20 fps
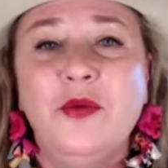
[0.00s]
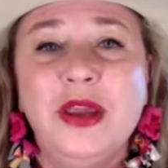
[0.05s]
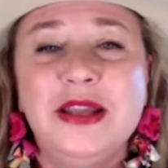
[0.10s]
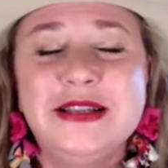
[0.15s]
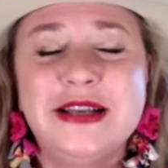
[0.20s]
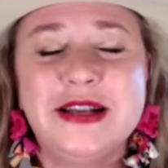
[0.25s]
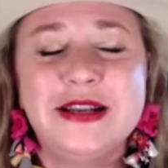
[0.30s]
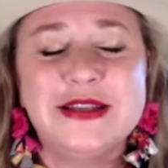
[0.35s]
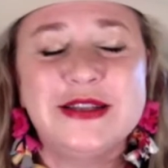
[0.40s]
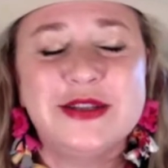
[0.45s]

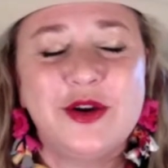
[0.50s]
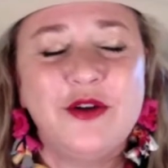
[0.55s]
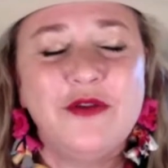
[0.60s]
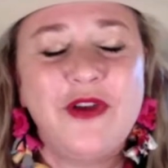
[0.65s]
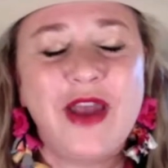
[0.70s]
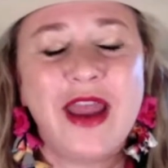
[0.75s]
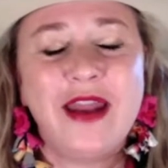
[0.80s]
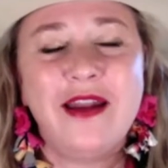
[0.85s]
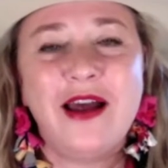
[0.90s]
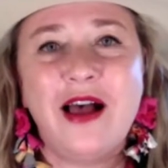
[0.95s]
We did a
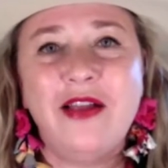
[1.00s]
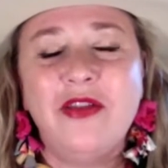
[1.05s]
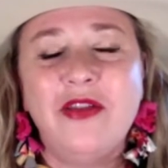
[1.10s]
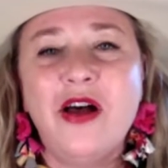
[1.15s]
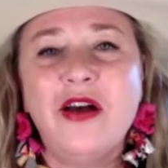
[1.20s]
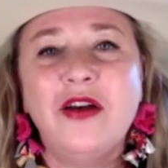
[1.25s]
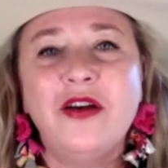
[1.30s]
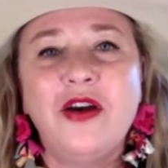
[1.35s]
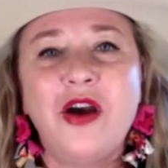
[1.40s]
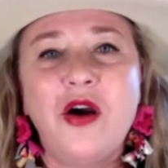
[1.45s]
survey not
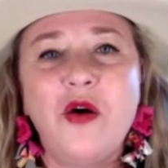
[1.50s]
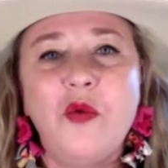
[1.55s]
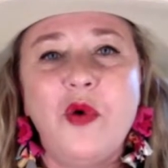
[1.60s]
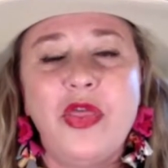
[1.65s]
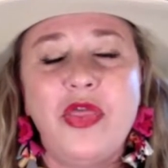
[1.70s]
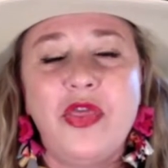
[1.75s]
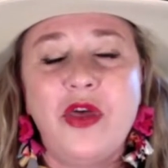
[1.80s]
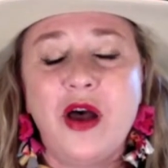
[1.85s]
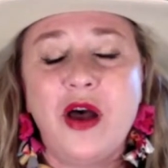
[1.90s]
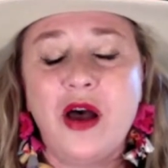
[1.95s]
long ago
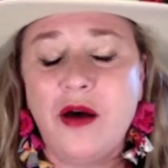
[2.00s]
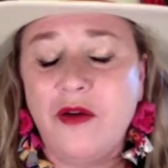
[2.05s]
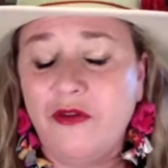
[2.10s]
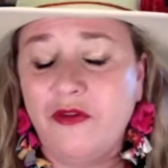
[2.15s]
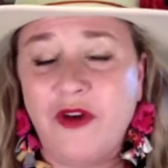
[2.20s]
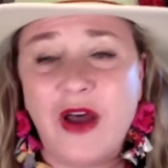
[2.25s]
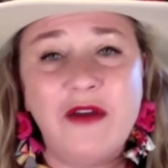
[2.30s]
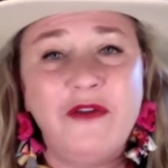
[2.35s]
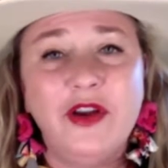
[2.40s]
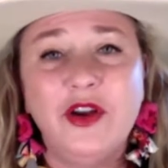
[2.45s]
with
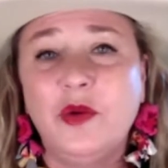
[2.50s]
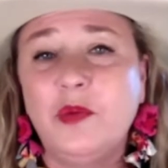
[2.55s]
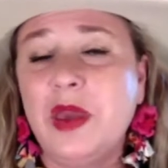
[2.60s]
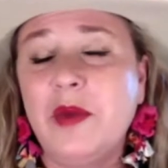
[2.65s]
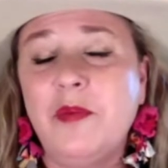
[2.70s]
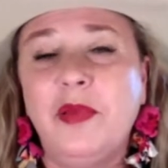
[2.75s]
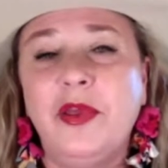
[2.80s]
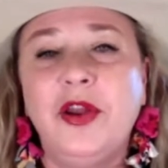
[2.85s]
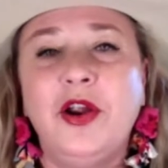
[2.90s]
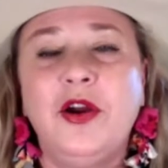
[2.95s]
500
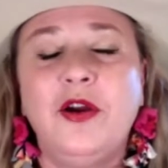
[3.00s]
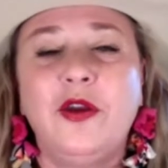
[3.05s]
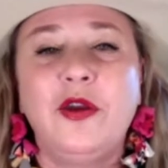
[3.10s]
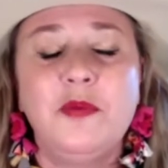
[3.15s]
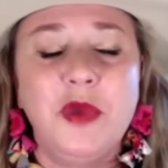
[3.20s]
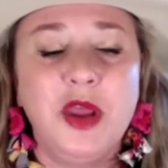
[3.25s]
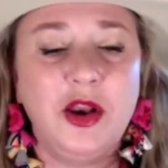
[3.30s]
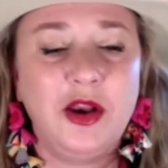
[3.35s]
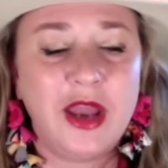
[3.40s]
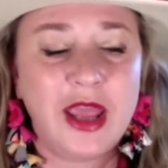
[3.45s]
people in our
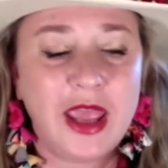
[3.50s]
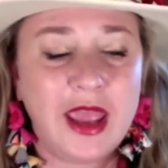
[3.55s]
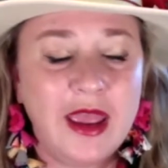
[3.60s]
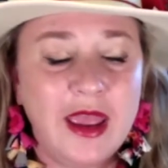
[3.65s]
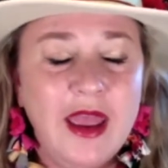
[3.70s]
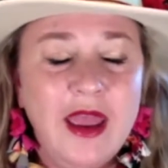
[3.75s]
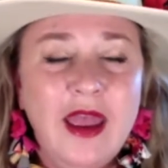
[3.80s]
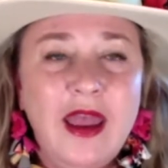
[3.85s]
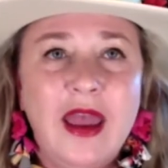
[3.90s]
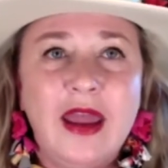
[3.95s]

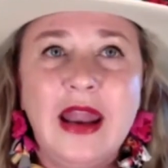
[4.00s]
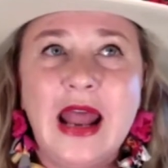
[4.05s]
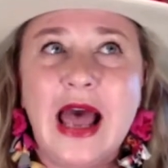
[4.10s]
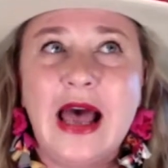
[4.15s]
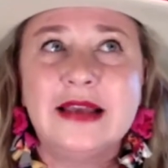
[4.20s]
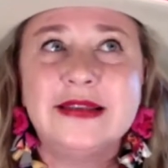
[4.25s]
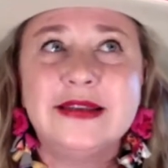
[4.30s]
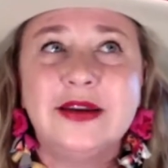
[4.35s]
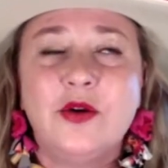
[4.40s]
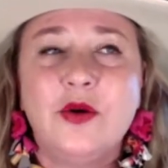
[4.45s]
community and
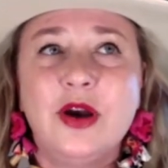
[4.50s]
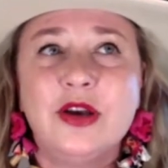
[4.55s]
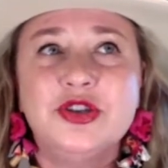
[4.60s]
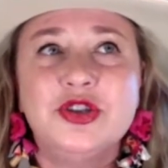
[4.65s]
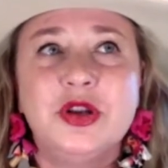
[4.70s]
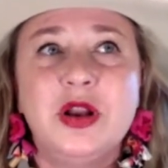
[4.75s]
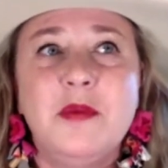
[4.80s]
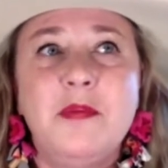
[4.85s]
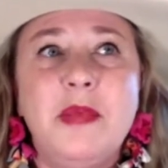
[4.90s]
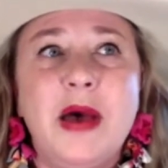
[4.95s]
asked a
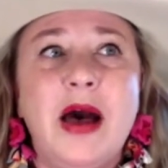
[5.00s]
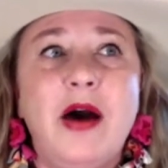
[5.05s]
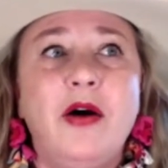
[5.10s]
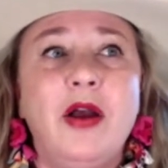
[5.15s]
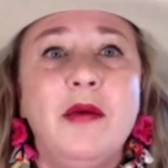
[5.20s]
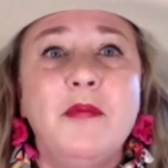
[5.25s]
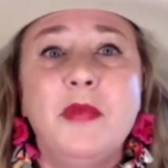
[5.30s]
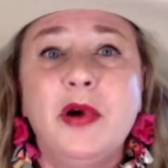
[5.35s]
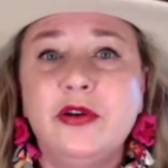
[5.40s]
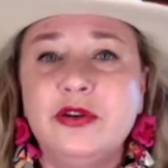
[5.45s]
question
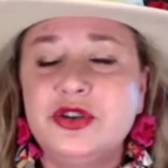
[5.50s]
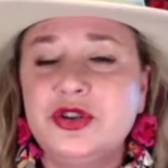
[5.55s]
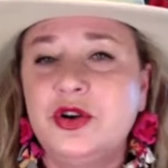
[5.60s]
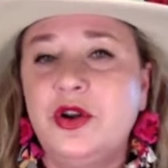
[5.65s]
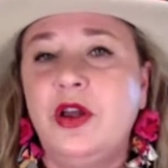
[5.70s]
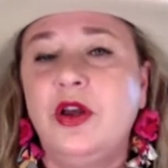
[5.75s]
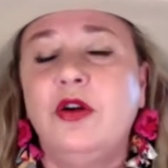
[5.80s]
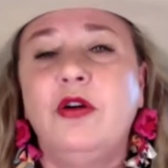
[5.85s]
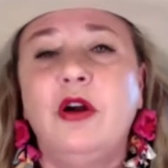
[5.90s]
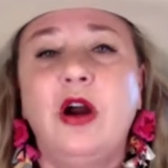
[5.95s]
about
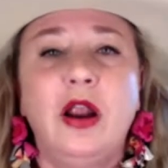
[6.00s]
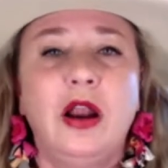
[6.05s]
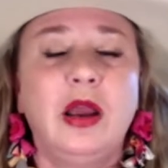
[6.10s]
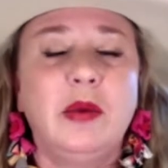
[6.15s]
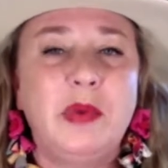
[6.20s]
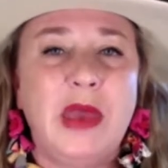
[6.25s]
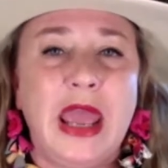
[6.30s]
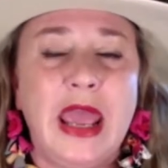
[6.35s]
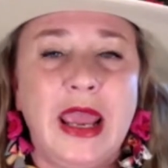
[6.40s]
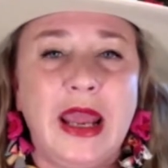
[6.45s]
emotional and
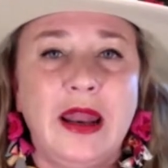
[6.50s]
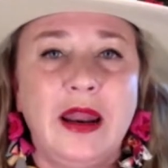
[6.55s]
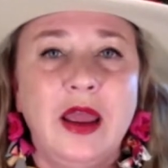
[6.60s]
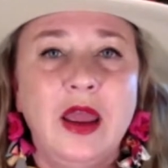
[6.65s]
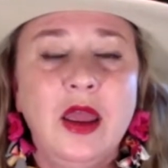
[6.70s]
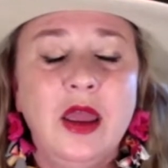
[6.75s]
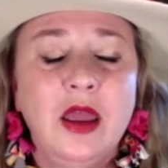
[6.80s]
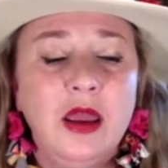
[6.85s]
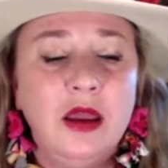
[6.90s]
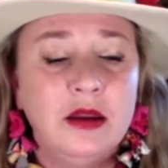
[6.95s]
chronic pain.